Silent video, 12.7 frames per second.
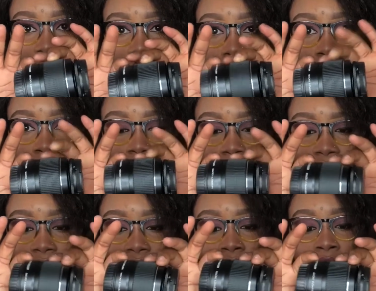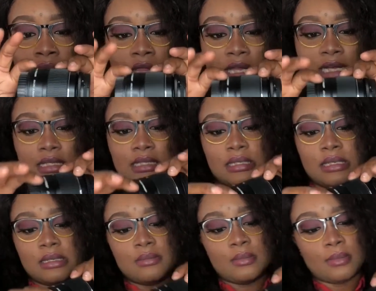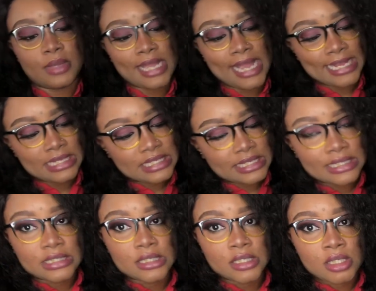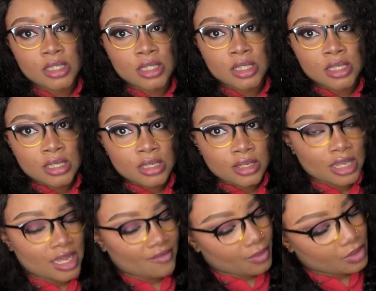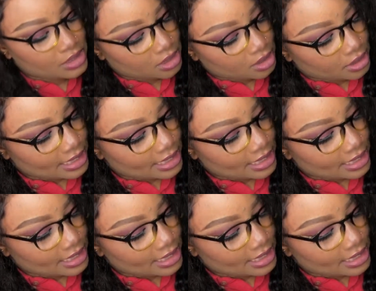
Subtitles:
it comes with. That's 18. You have everything there,